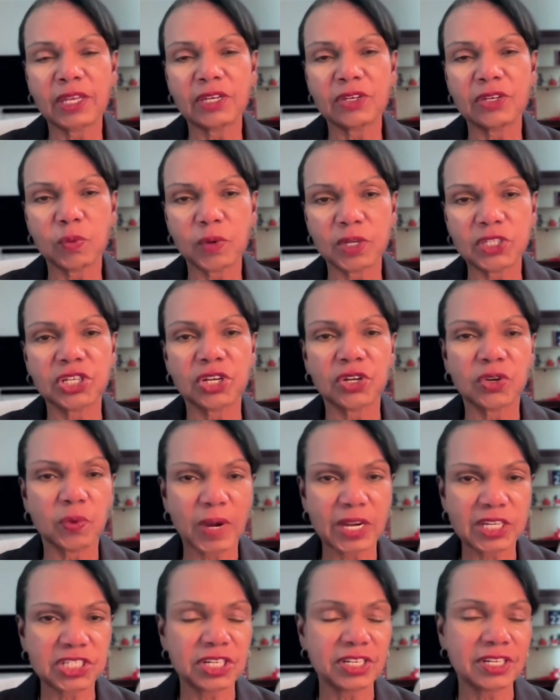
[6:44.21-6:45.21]
into which
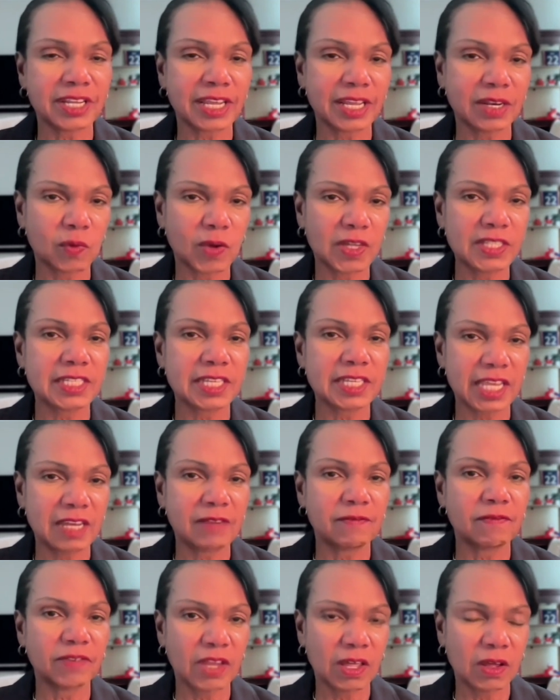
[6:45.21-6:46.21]
aggression can once
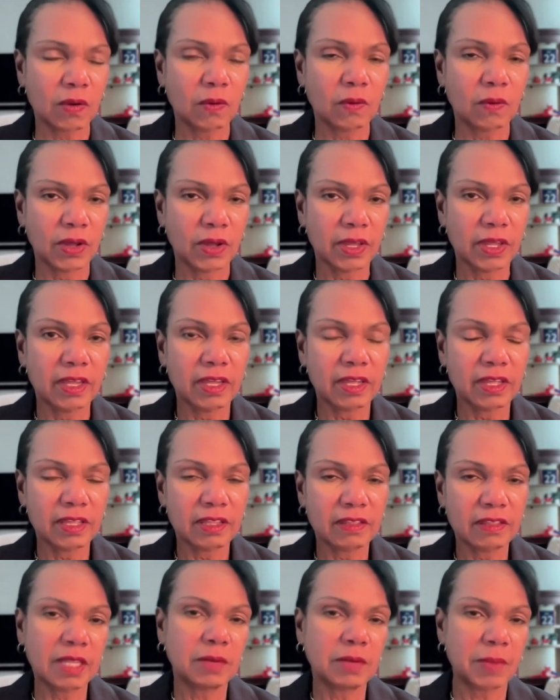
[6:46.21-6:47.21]
again flow,
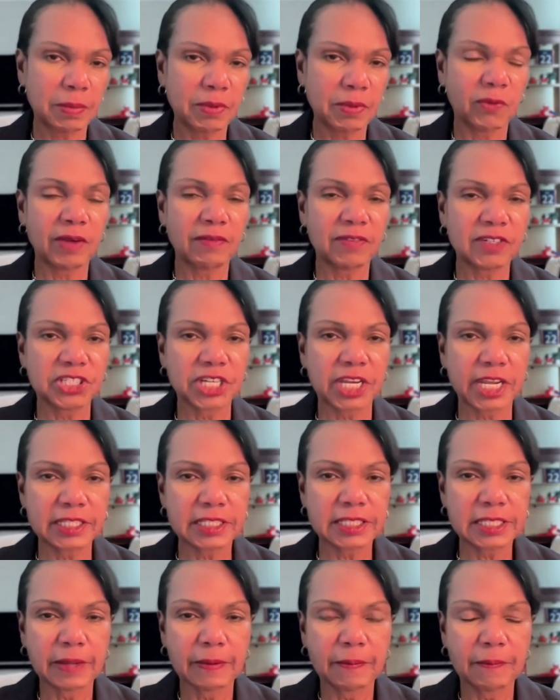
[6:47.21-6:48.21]
then maybe we have a
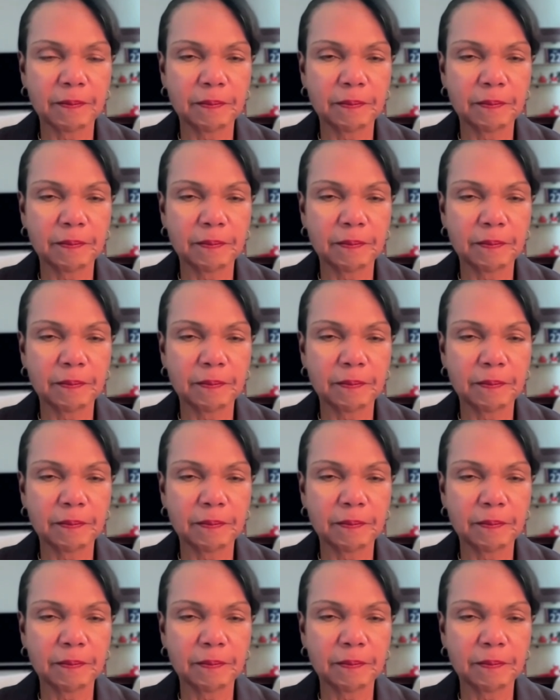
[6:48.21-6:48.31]
chance.